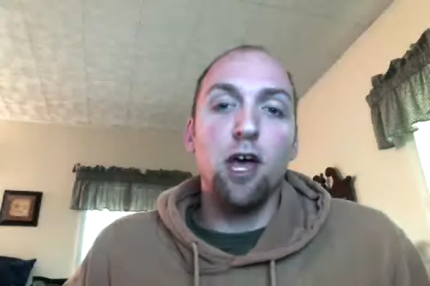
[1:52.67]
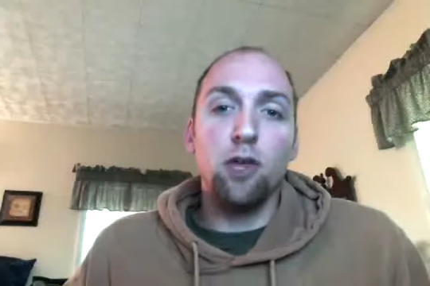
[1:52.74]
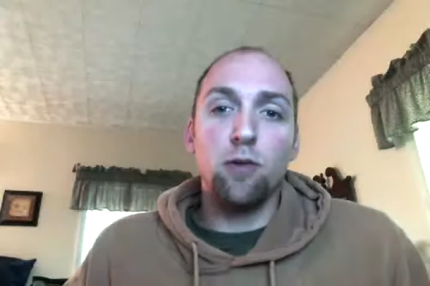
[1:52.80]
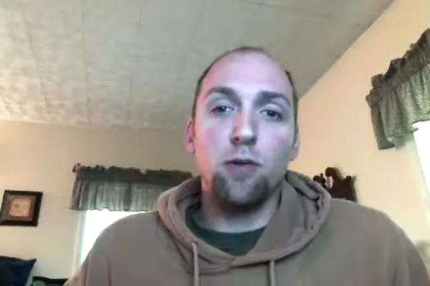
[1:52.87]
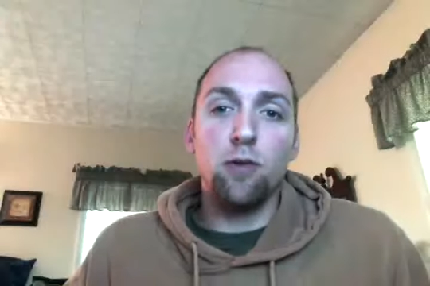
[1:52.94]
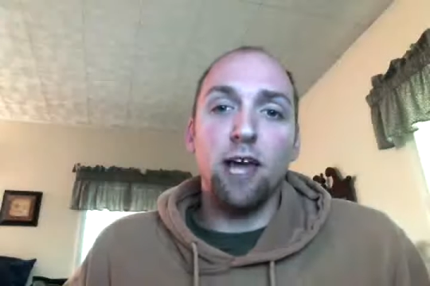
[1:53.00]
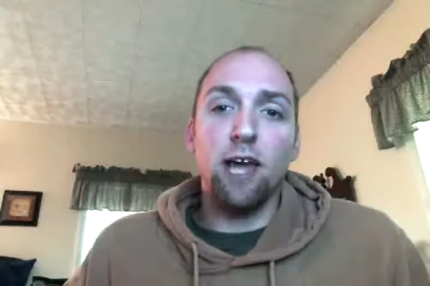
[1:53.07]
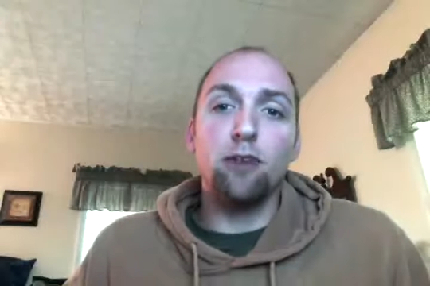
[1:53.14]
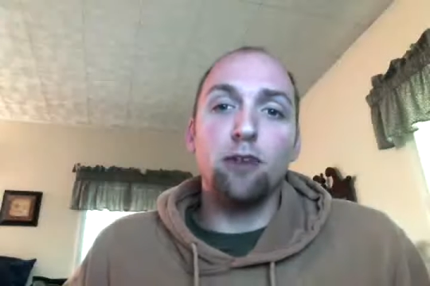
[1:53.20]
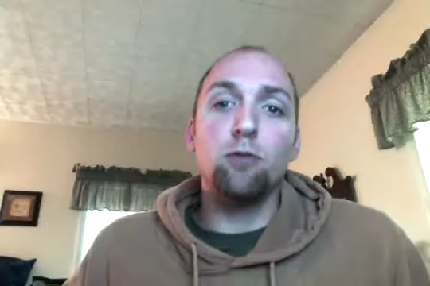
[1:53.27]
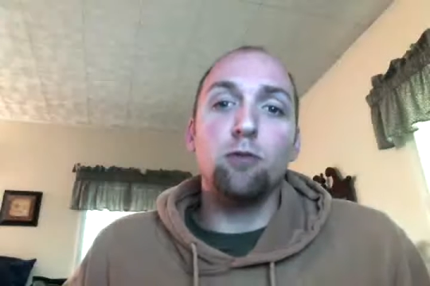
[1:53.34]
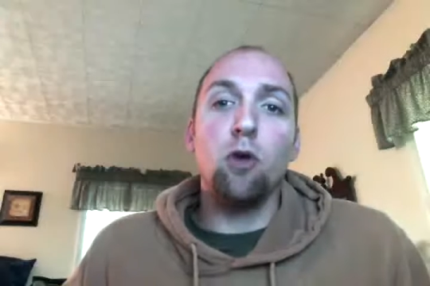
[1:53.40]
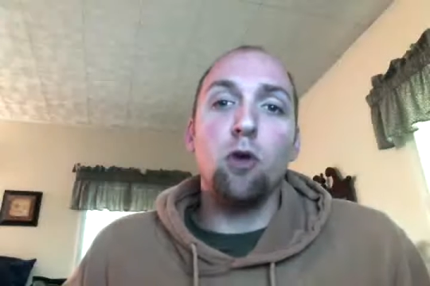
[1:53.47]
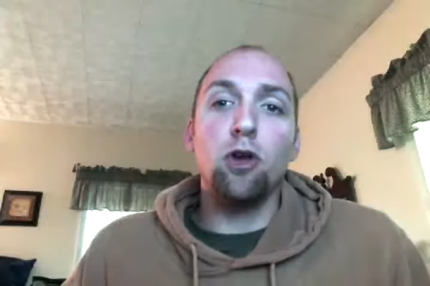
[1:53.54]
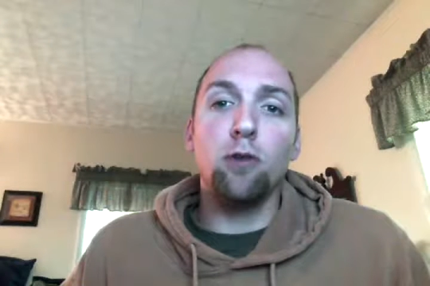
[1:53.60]
You can do
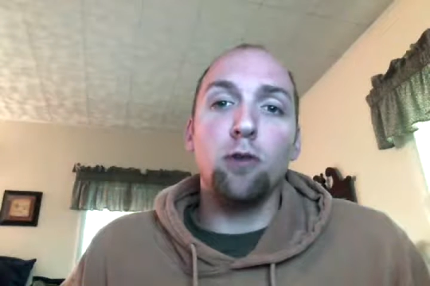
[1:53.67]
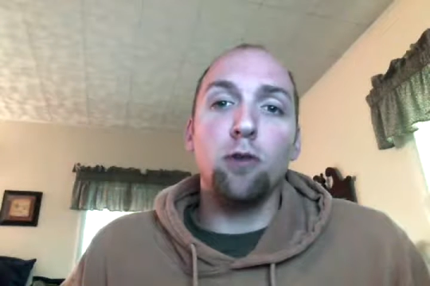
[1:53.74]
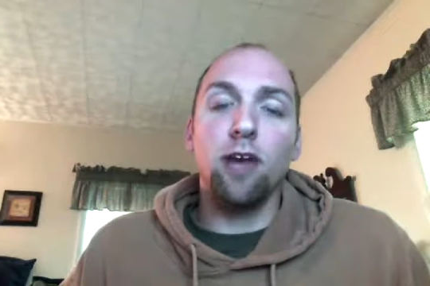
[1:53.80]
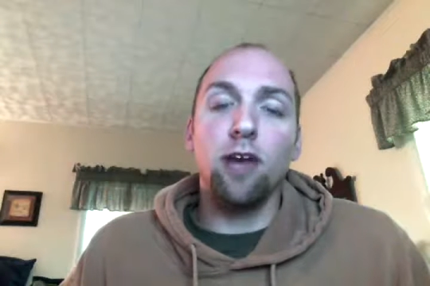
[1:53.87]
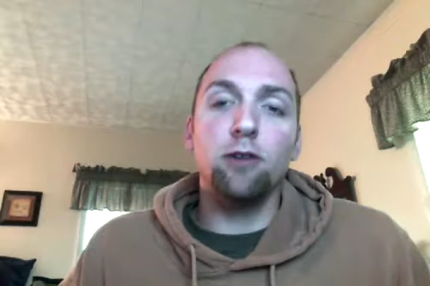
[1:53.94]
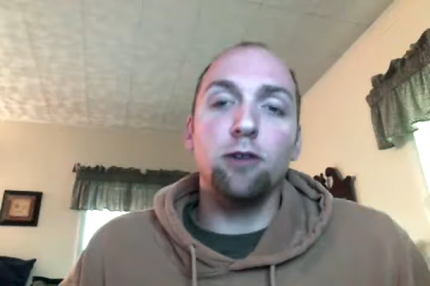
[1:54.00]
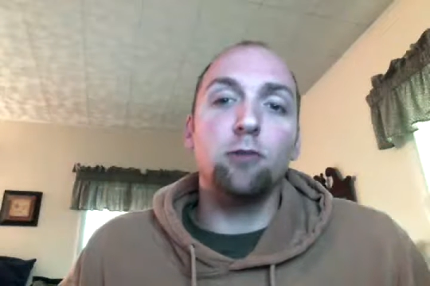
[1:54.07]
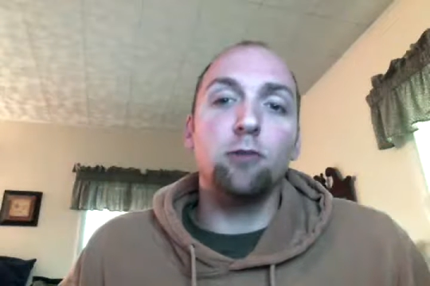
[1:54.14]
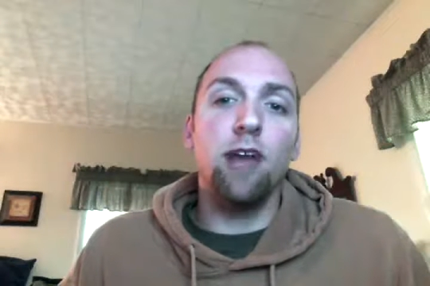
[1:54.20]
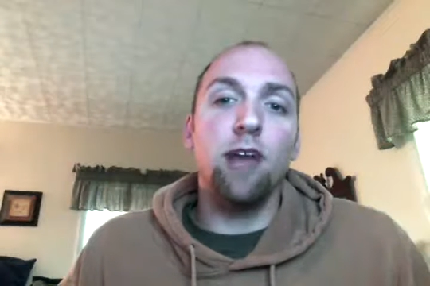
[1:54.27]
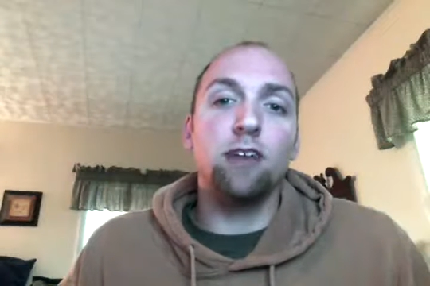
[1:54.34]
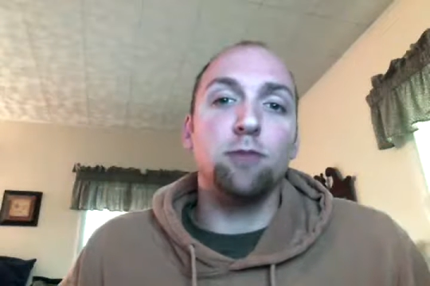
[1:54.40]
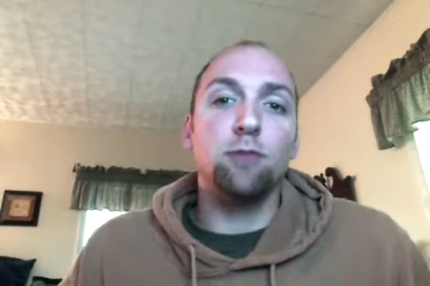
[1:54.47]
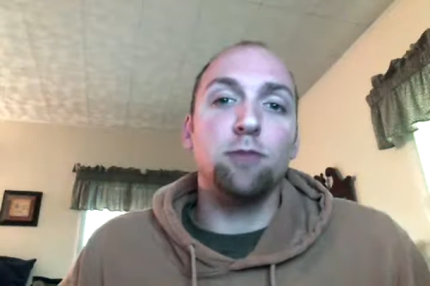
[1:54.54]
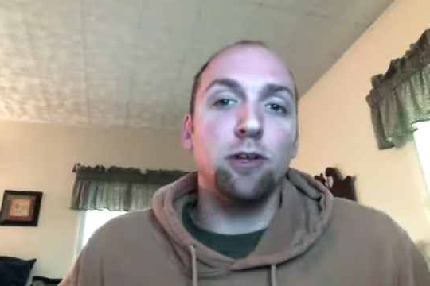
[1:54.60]
more, you can do
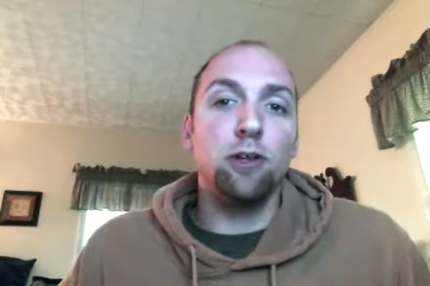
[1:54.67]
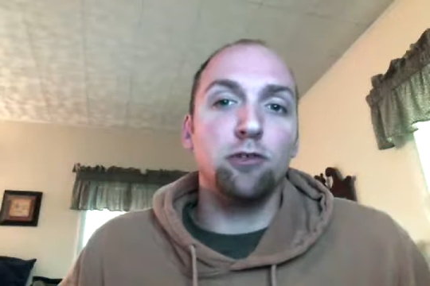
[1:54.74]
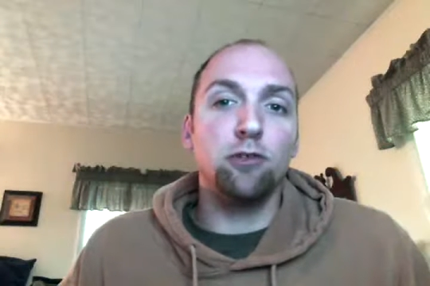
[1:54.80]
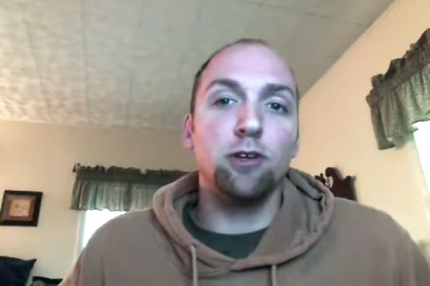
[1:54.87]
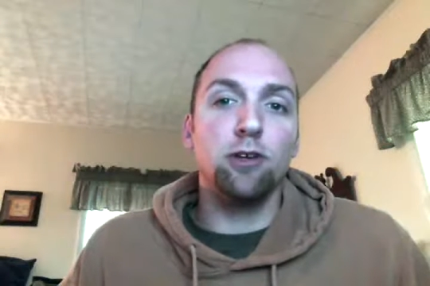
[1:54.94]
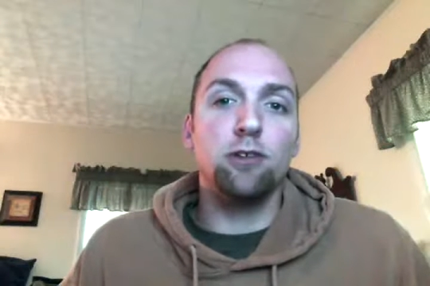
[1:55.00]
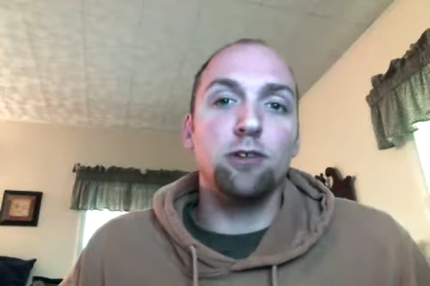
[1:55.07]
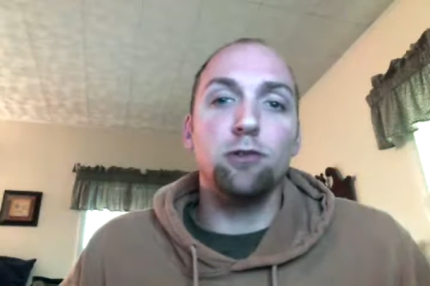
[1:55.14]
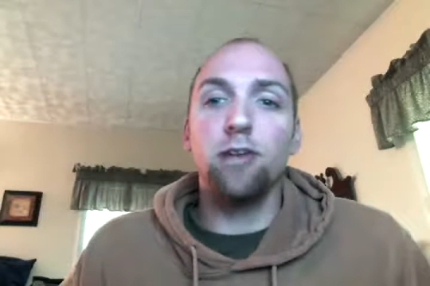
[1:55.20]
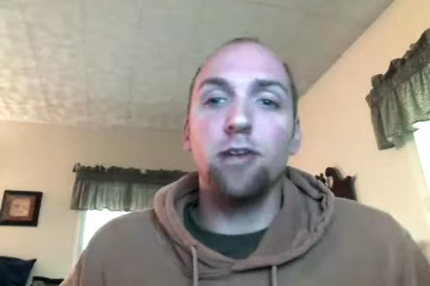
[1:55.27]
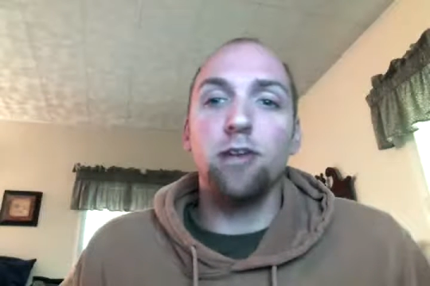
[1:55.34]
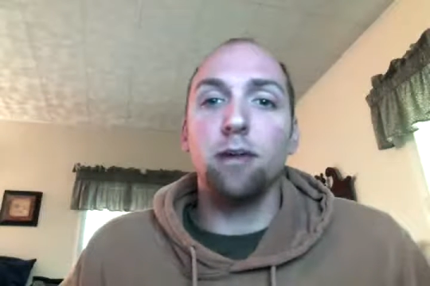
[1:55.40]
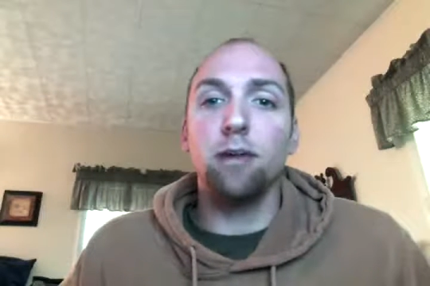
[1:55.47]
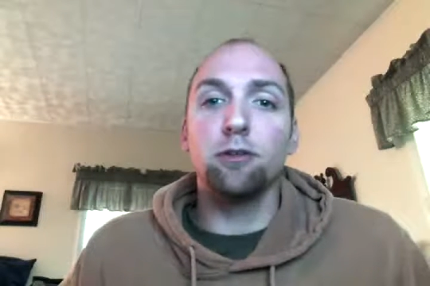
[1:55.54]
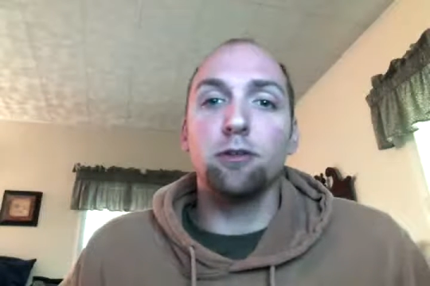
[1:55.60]
less, but usually 2
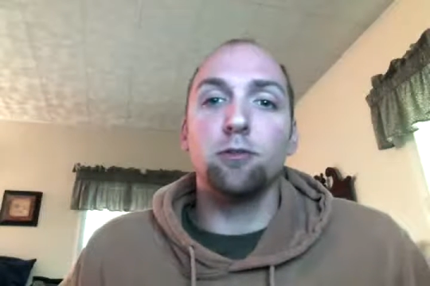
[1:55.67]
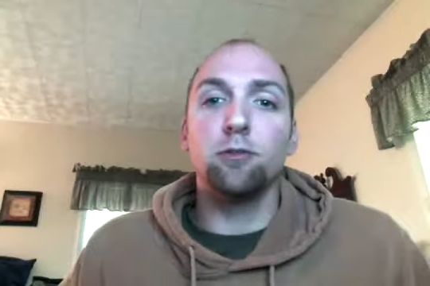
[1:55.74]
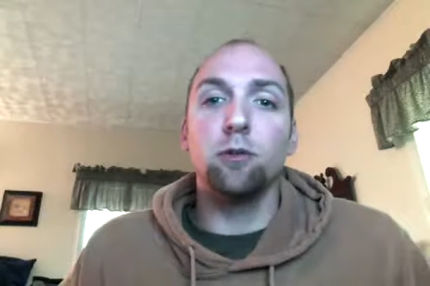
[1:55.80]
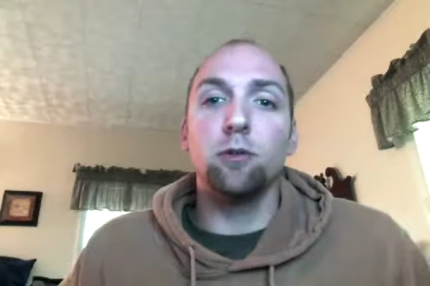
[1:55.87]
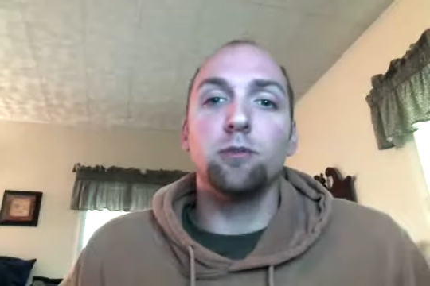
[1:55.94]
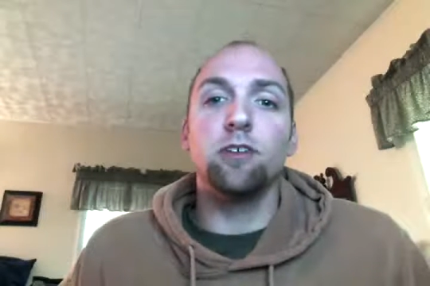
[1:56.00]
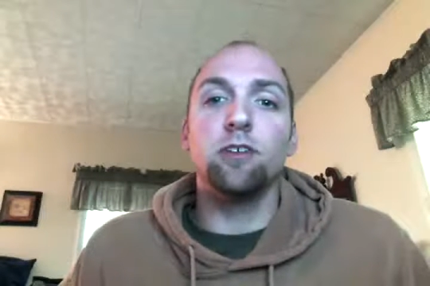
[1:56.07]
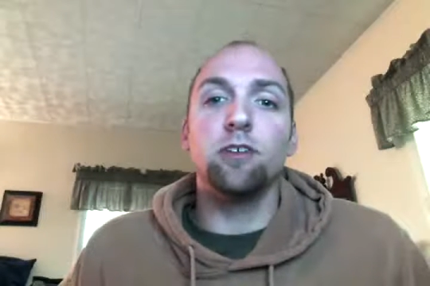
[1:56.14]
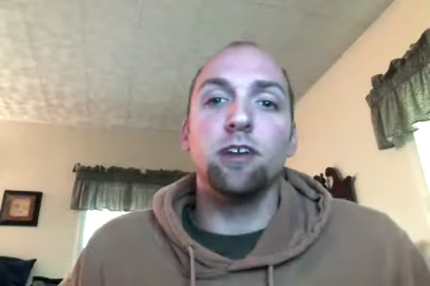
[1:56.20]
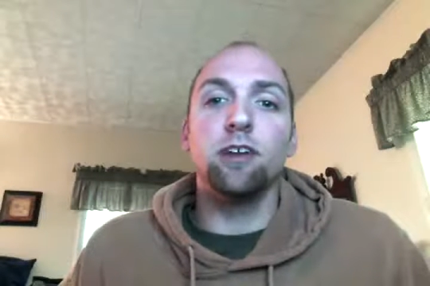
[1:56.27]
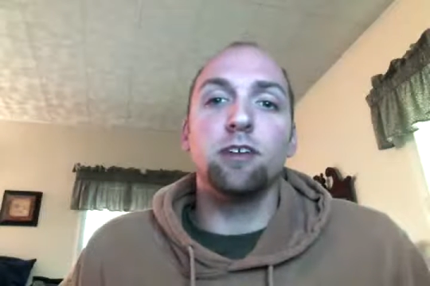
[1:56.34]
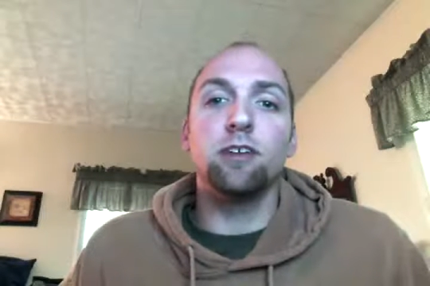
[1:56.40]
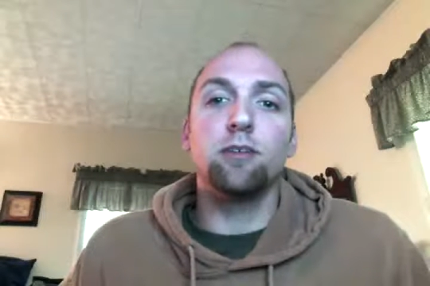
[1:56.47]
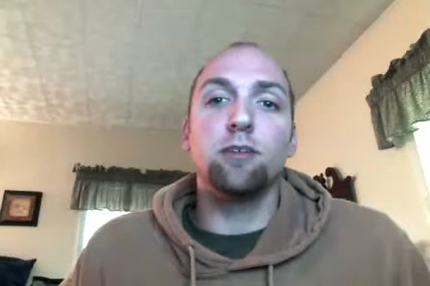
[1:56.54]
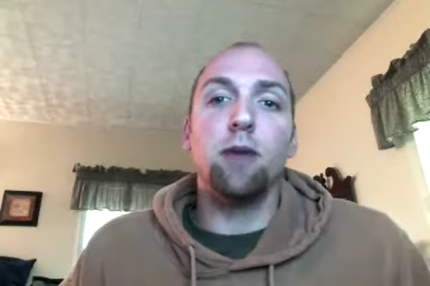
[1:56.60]
tablespoons
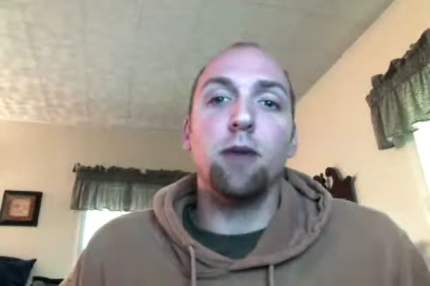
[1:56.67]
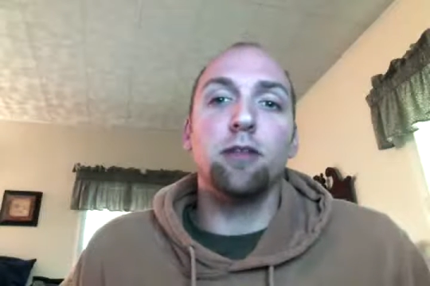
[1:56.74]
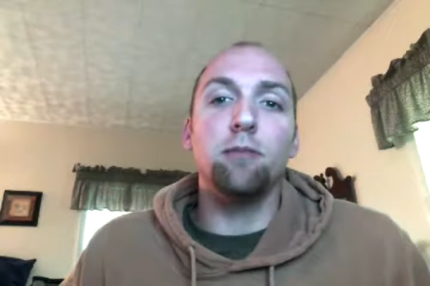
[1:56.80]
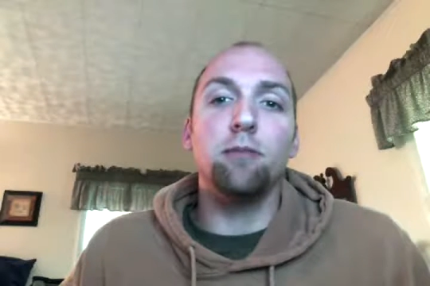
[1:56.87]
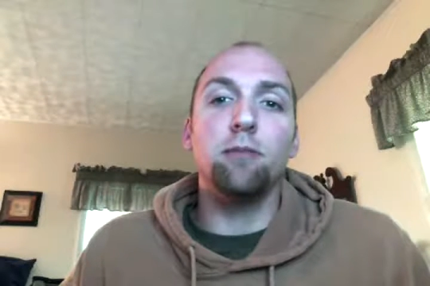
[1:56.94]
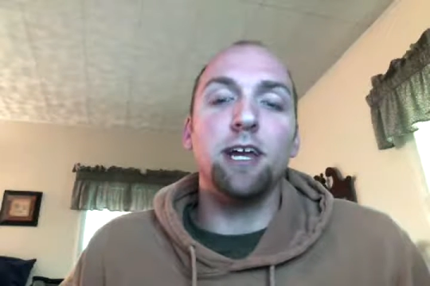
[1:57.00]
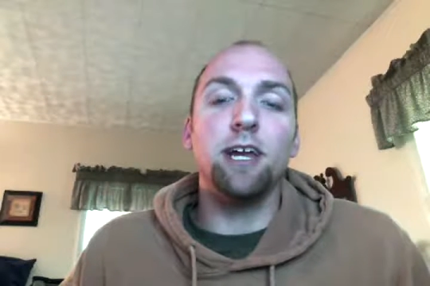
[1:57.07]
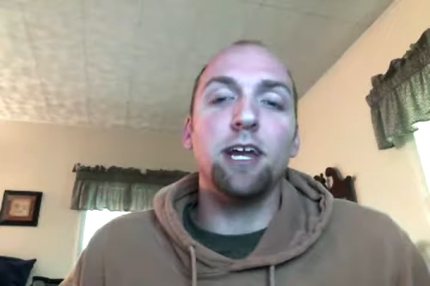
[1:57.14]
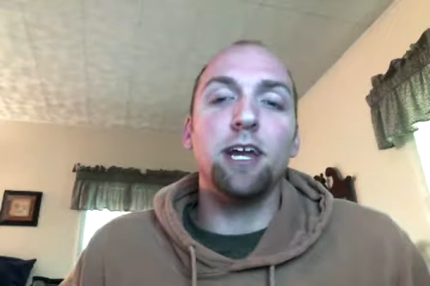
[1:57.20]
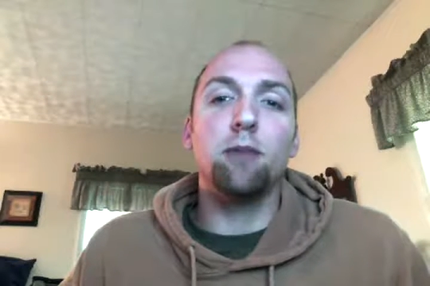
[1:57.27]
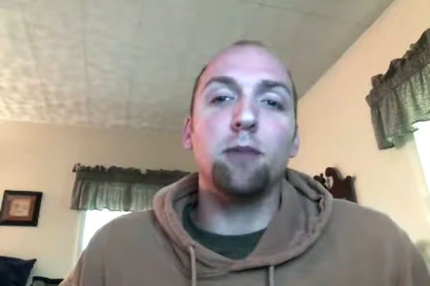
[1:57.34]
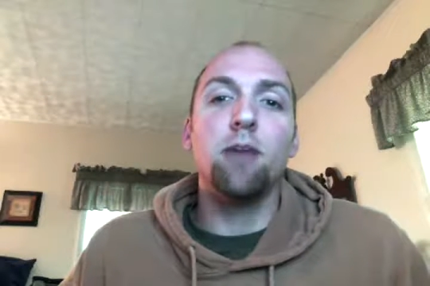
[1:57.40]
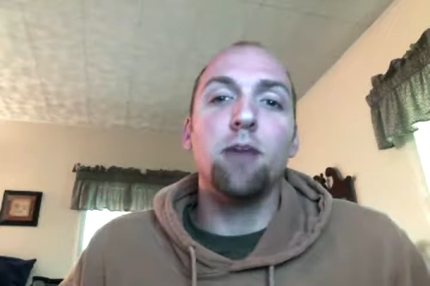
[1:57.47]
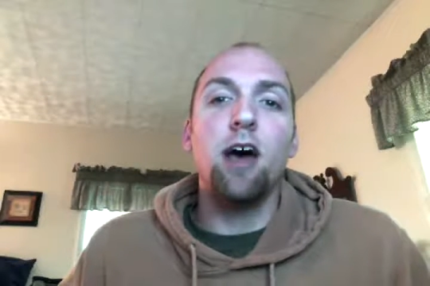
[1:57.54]
is about the medium,